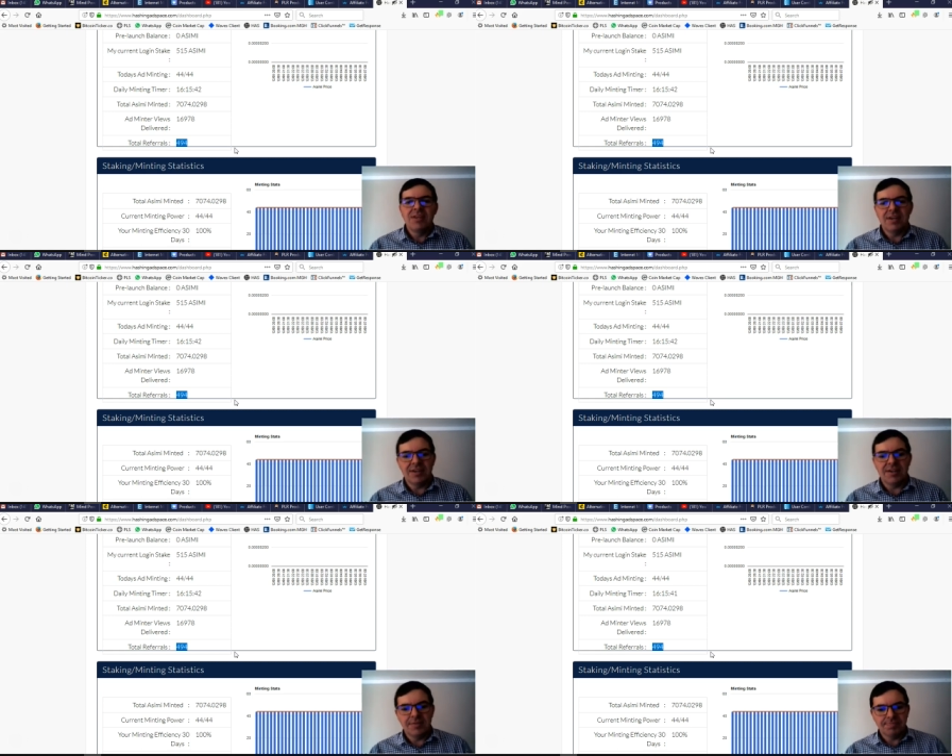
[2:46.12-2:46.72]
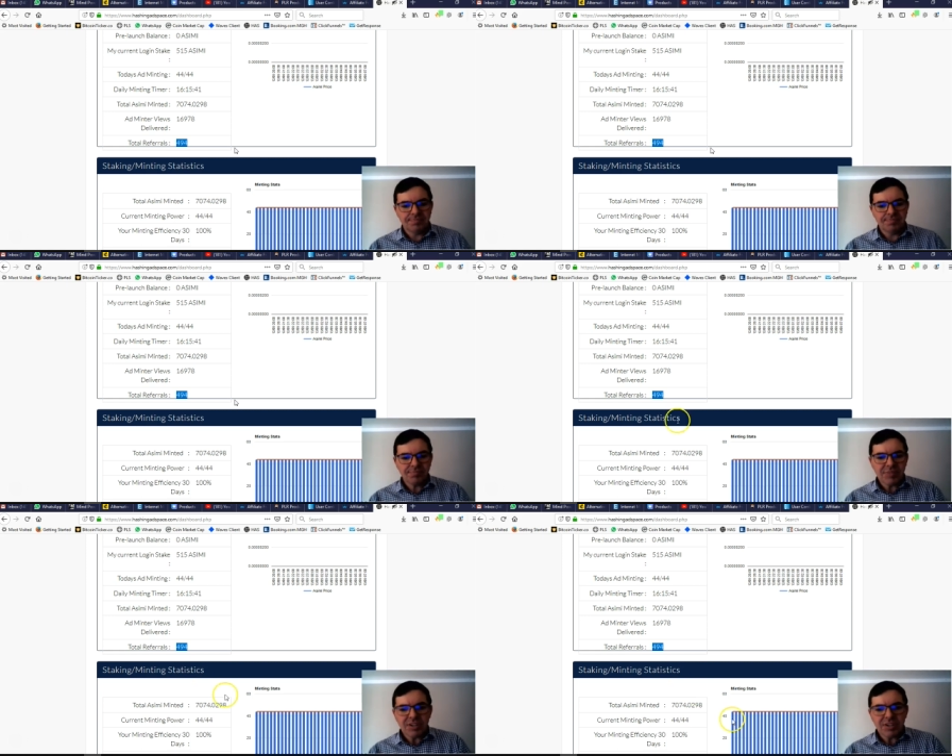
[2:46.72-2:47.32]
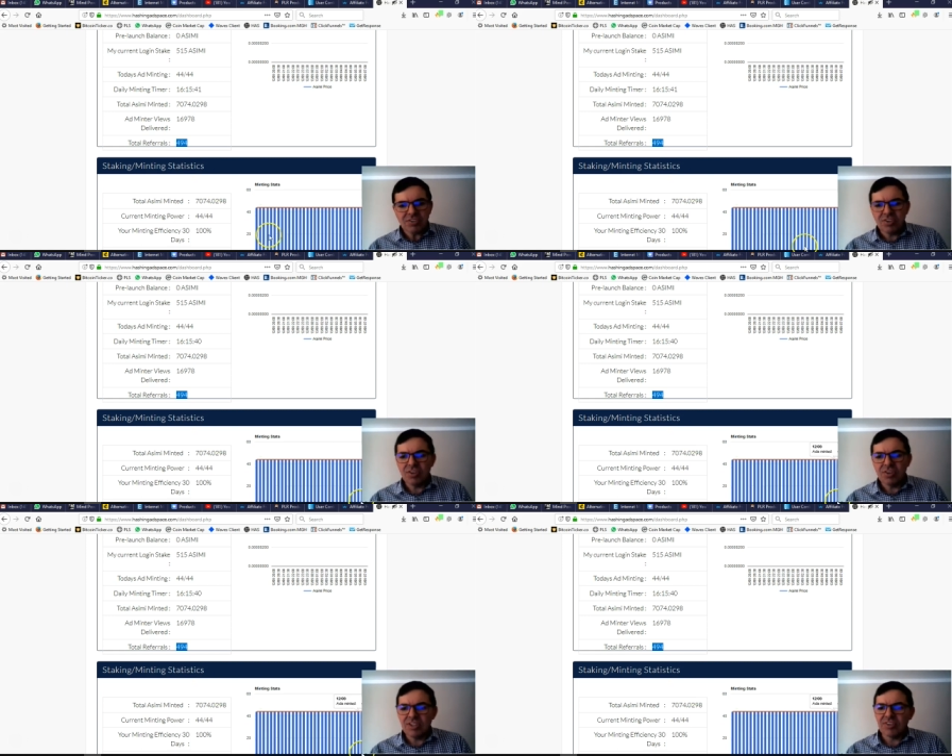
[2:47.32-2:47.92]
Um, so
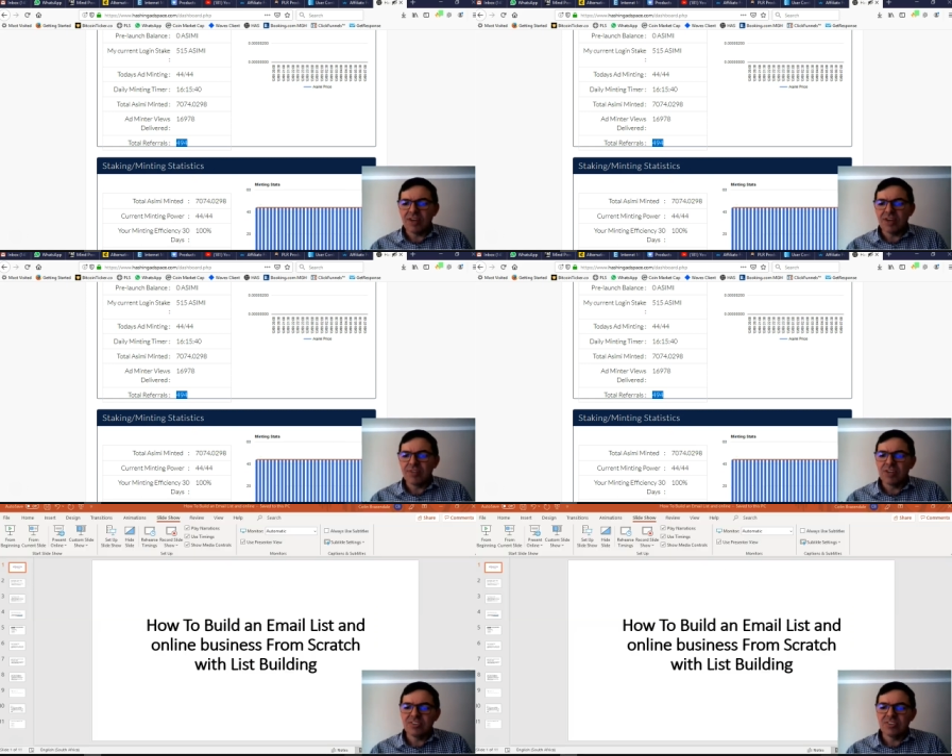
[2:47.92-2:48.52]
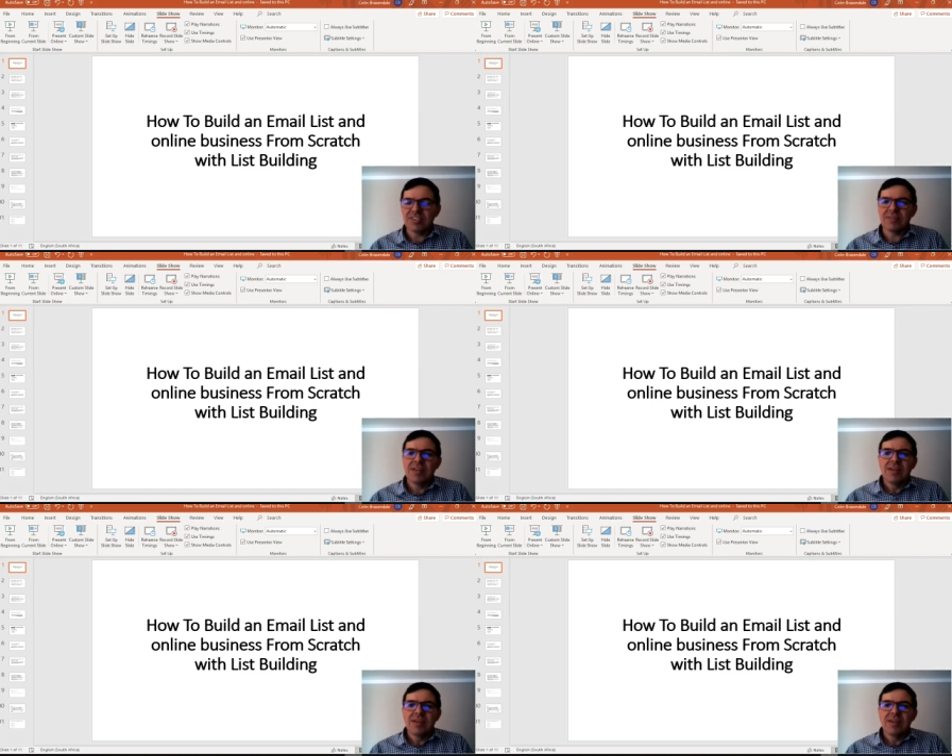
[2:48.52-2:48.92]
yes, I've noticed that